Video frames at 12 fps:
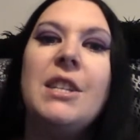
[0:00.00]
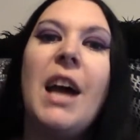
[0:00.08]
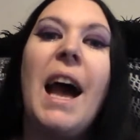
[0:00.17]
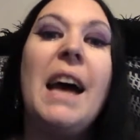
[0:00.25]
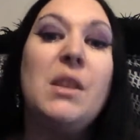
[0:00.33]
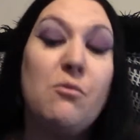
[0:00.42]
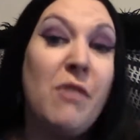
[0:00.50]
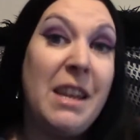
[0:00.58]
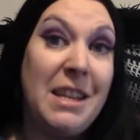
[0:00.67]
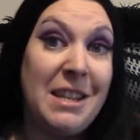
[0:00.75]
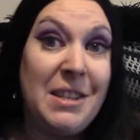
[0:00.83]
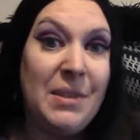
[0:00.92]
As
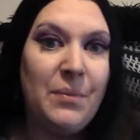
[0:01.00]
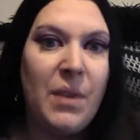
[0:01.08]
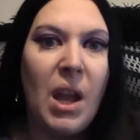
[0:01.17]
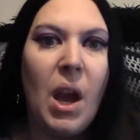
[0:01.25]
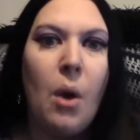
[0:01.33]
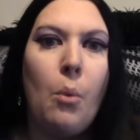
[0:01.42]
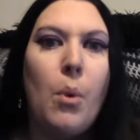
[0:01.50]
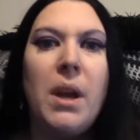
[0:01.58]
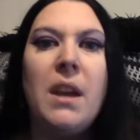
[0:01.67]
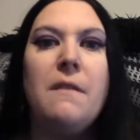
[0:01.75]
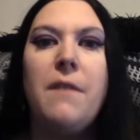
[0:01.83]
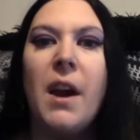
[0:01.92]
readers, we
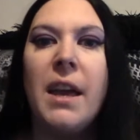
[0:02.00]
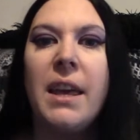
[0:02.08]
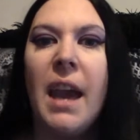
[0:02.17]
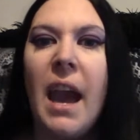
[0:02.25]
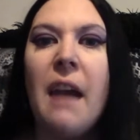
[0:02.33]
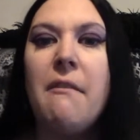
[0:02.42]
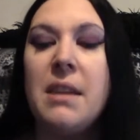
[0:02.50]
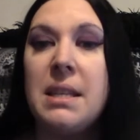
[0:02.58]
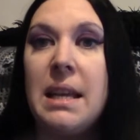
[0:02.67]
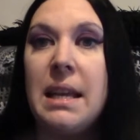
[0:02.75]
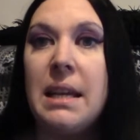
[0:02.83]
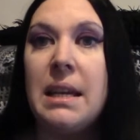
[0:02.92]

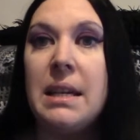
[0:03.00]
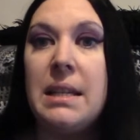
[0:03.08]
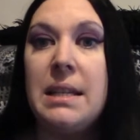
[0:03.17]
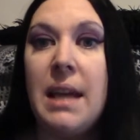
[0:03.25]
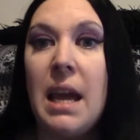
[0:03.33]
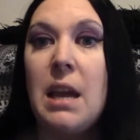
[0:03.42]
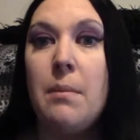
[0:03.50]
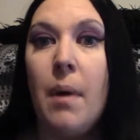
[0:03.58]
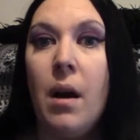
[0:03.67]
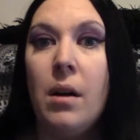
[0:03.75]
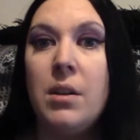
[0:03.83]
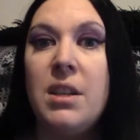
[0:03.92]
vicariously take
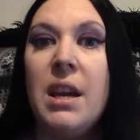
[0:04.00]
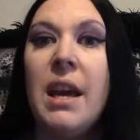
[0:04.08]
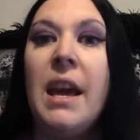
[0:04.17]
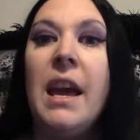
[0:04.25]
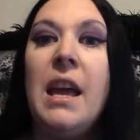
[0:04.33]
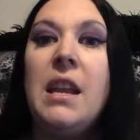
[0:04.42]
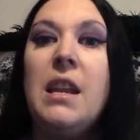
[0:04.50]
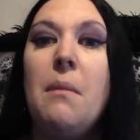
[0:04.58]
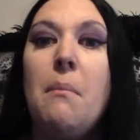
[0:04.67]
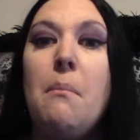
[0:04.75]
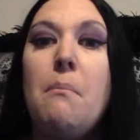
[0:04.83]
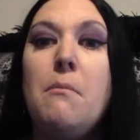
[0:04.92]
part
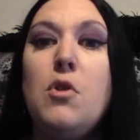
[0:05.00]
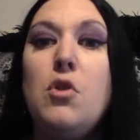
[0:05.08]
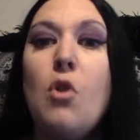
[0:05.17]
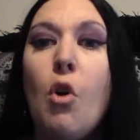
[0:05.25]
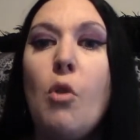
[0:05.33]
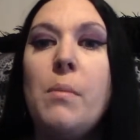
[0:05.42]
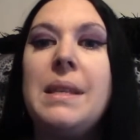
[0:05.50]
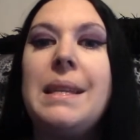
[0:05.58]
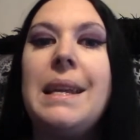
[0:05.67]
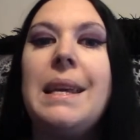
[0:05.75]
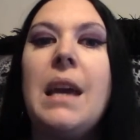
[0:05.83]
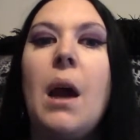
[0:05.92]
in
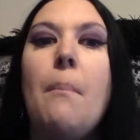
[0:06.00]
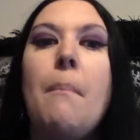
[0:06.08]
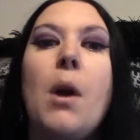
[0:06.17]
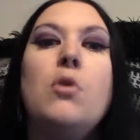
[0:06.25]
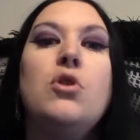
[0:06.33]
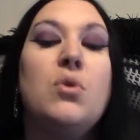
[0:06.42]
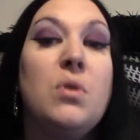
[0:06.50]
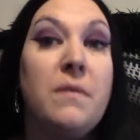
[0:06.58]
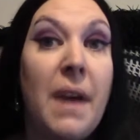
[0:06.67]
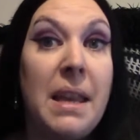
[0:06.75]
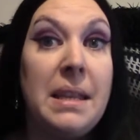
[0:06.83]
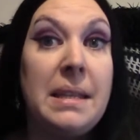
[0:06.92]
enormously emotional
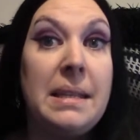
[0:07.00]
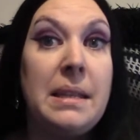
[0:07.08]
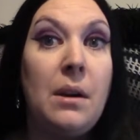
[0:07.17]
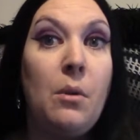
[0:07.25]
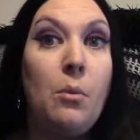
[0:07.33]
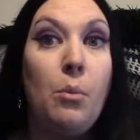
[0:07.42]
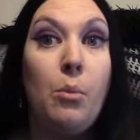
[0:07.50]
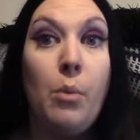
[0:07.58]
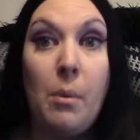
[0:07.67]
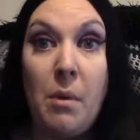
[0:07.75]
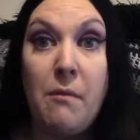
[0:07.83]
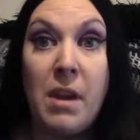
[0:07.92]
events
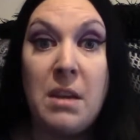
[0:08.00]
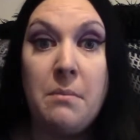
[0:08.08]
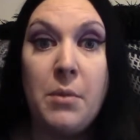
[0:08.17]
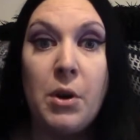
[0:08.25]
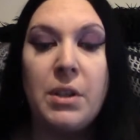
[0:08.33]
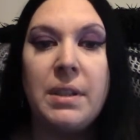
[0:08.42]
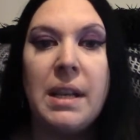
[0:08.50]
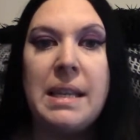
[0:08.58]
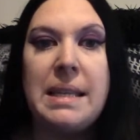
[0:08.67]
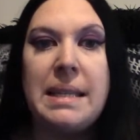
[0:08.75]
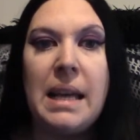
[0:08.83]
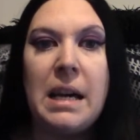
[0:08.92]
when we're reading books,
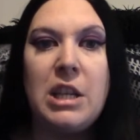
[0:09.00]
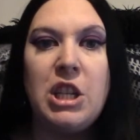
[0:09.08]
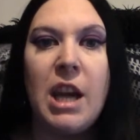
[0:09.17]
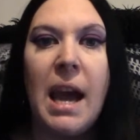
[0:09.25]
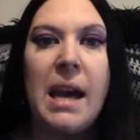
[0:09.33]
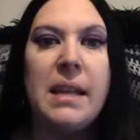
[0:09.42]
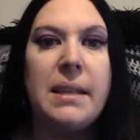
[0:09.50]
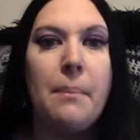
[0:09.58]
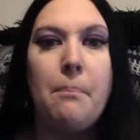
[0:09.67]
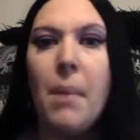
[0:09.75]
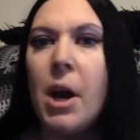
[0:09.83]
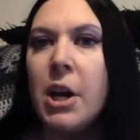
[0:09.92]
such as
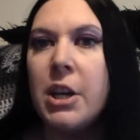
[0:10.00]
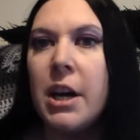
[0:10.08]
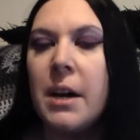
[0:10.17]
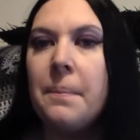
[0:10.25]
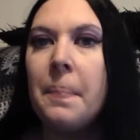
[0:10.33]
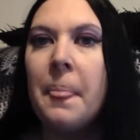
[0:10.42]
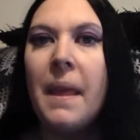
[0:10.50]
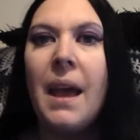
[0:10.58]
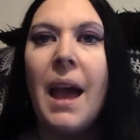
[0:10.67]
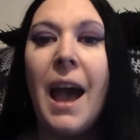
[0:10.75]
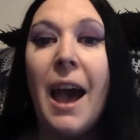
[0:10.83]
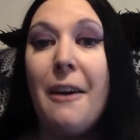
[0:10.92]
murder,
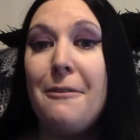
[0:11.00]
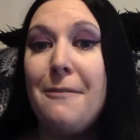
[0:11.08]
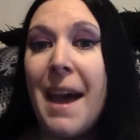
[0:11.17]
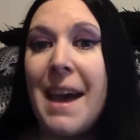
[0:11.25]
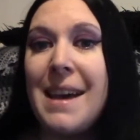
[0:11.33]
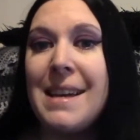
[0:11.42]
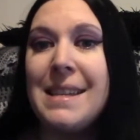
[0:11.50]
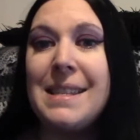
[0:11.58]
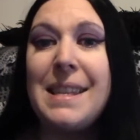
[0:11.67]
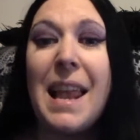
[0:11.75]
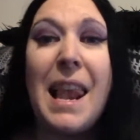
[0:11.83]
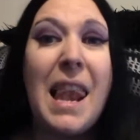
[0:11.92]
affairs,
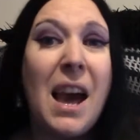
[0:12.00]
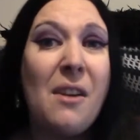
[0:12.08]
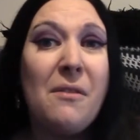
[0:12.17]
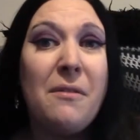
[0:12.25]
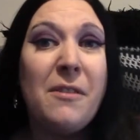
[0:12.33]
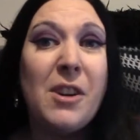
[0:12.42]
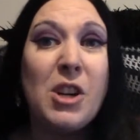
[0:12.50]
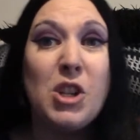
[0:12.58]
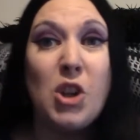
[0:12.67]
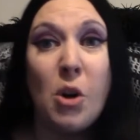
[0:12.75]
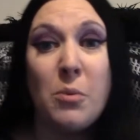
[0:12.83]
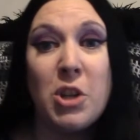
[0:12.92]
love,
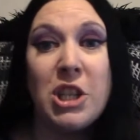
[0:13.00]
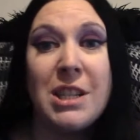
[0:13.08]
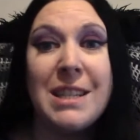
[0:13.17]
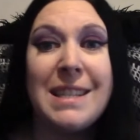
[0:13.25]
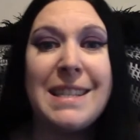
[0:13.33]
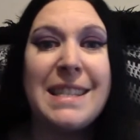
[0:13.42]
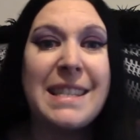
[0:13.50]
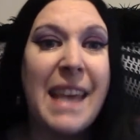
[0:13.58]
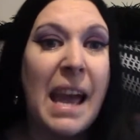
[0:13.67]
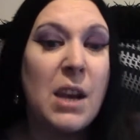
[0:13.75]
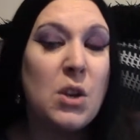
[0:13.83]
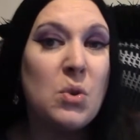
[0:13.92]
adoption,
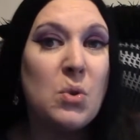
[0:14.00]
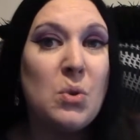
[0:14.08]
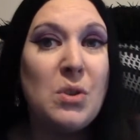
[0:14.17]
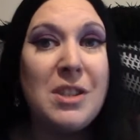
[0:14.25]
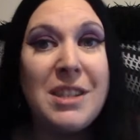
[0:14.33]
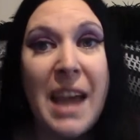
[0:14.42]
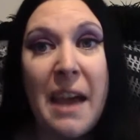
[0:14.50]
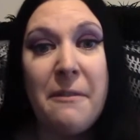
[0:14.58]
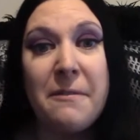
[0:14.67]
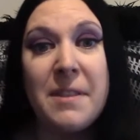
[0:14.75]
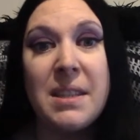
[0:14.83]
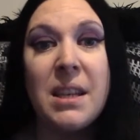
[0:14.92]
scandals,
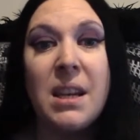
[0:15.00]
deaths,